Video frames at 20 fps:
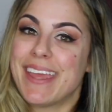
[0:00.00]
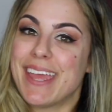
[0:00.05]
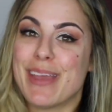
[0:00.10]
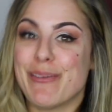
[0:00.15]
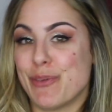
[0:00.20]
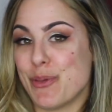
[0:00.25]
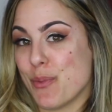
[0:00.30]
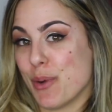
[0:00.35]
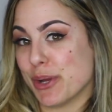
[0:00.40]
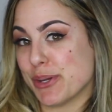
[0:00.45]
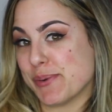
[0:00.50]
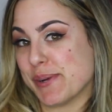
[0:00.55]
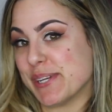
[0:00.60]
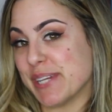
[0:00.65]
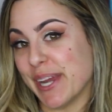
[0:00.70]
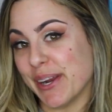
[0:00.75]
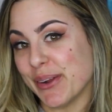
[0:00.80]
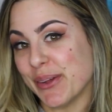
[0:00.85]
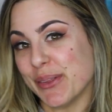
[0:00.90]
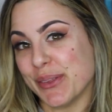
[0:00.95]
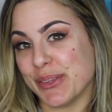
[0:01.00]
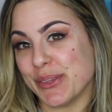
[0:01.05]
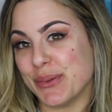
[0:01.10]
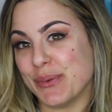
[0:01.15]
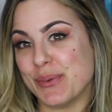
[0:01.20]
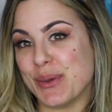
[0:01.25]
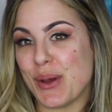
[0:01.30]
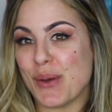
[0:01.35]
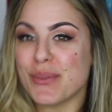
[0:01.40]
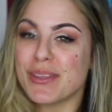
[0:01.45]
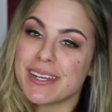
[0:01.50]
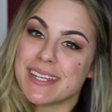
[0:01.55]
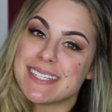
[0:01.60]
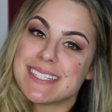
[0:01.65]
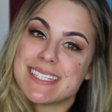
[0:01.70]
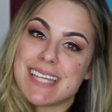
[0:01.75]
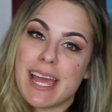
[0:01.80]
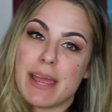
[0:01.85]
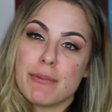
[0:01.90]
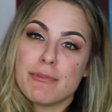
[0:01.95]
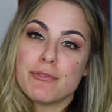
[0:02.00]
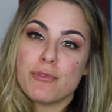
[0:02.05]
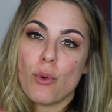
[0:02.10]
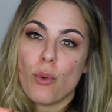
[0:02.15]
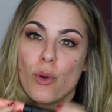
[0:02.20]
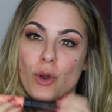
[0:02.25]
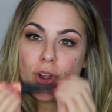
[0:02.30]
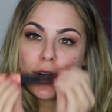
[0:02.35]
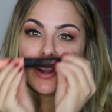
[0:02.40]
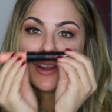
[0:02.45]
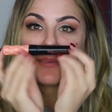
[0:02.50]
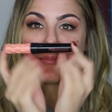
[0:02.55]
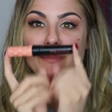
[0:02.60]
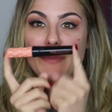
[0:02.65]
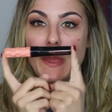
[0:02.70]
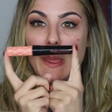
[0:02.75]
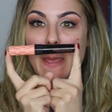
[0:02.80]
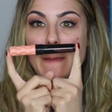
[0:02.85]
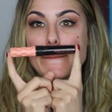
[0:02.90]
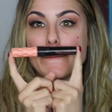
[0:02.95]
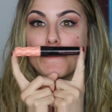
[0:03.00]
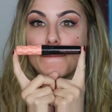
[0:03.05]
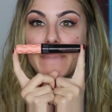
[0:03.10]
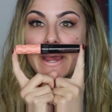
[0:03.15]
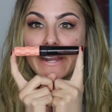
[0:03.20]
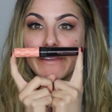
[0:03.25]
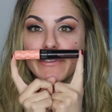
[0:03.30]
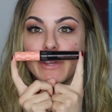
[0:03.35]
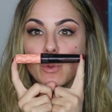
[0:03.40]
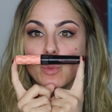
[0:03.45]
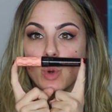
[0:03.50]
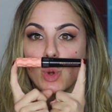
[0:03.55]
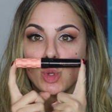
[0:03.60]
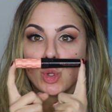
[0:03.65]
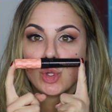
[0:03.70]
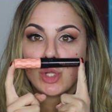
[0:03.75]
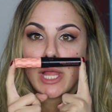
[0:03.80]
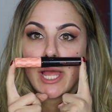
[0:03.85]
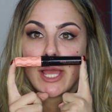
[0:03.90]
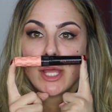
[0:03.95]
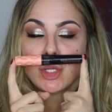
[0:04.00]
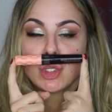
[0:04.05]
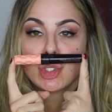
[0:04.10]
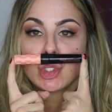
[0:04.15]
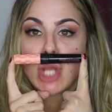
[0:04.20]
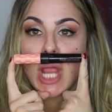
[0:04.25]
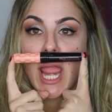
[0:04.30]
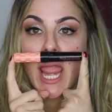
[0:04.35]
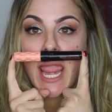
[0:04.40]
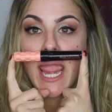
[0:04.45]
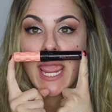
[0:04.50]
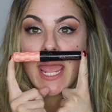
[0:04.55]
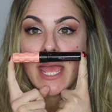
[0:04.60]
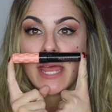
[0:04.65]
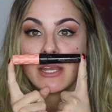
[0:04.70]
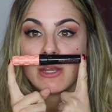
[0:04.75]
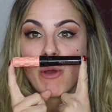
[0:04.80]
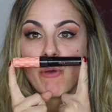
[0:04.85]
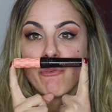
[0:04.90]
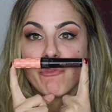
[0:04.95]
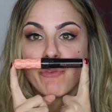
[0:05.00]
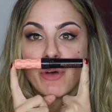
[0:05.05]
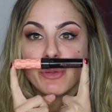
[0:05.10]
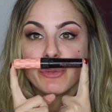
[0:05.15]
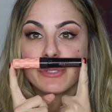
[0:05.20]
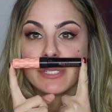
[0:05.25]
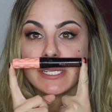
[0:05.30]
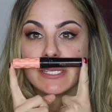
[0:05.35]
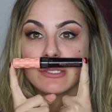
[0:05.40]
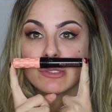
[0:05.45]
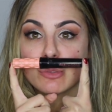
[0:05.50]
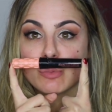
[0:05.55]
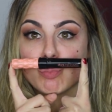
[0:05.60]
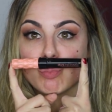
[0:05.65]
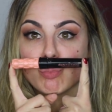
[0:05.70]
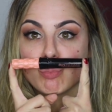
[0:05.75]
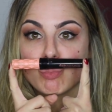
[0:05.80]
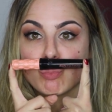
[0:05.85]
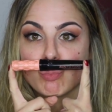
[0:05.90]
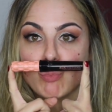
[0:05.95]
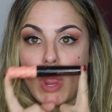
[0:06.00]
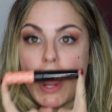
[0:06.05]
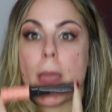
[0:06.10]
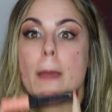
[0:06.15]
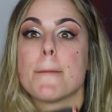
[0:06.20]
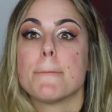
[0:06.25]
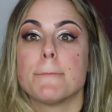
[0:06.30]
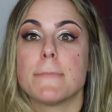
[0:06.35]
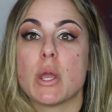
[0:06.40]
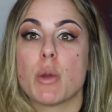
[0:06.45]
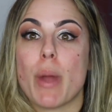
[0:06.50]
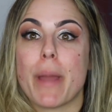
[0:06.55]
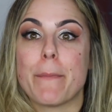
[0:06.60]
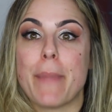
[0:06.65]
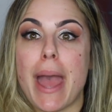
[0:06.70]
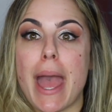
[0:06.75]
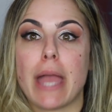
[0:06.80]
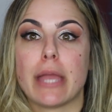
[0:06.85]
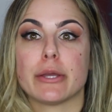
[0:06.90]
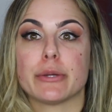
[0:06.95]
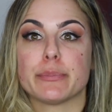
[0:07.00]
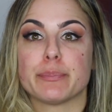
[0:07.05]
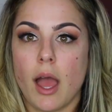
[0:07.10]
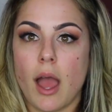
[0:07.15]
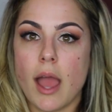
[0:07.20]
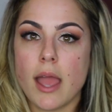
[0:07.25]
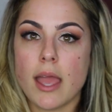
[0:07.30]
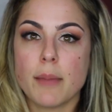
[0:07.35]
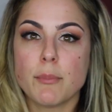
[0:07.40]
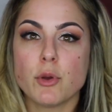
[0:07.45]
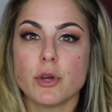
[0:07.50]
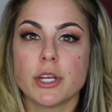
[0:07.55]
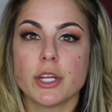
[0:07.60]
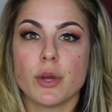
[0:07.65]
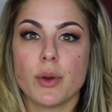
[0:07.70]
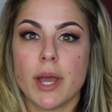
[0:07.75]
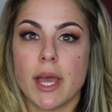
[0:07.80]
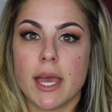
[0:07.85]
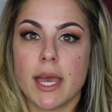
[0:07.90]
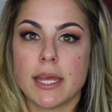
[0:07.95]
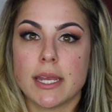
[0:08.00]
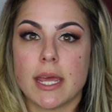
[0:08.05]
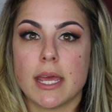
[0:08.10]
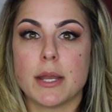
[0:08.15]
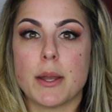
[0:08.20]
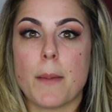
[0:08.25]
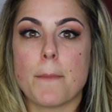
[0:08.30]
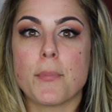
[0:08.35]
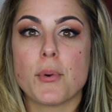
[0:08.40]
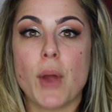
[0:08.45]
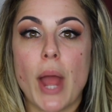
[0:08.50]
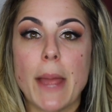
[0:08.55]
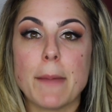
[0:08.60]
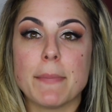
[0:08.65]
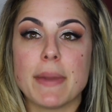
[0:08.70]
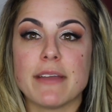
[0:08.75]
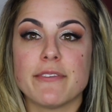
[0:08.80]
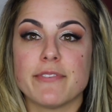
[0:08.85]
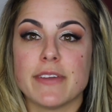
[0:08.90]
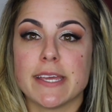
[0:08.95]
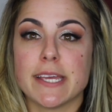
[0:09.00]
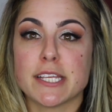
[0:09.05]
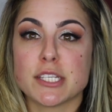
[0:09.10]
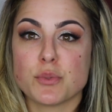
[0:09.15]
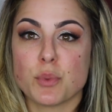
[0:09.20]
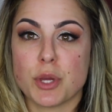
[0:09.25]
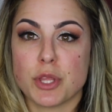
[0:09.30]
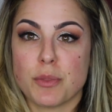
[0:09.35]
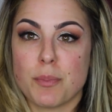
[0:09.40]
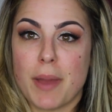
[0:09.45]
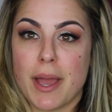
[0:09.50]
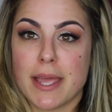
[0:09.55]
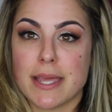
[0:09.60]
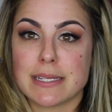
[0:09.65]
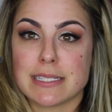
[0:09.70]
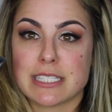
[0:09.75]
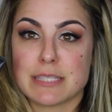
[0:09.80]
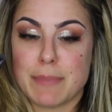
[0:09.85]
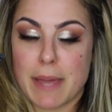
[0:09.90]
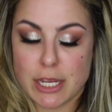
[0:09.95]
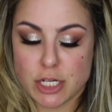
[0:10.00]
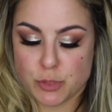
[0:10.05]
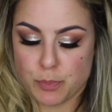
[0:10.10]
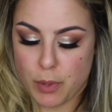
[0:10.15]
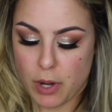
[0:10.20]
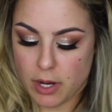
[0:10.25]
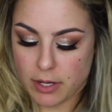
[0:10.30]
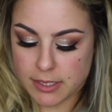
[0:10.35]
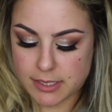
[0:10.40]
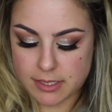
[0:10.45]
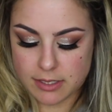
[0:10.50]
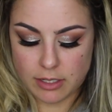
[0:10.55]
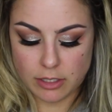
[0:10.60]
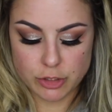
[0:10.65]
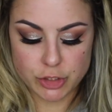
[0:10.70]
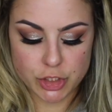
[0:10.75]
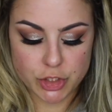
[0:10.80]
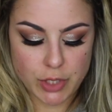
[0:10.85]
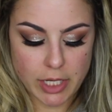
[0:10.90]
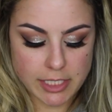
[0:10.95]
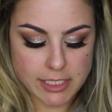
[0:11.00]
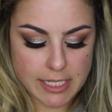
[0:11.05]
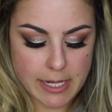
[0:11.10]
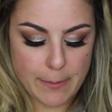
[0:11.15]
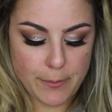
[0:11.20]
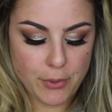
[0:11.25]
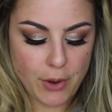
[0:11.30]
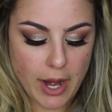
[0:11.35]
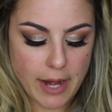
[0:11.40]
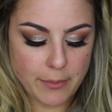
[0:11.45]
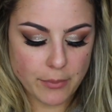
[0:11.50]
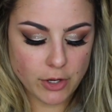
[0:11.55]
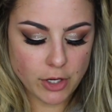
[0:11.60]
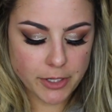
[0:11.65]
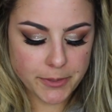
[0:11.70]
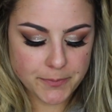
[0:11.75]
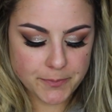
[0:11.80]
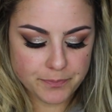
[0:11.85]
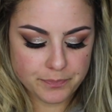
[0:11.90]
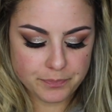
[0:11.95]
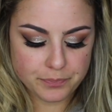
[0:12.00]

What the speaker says: If you watch my channel, you know that it's time for Benefit Roller Lash and Falsies. Be right back. I am gonna go ahead and prime my face with my Smashbox Color Correcting Primer.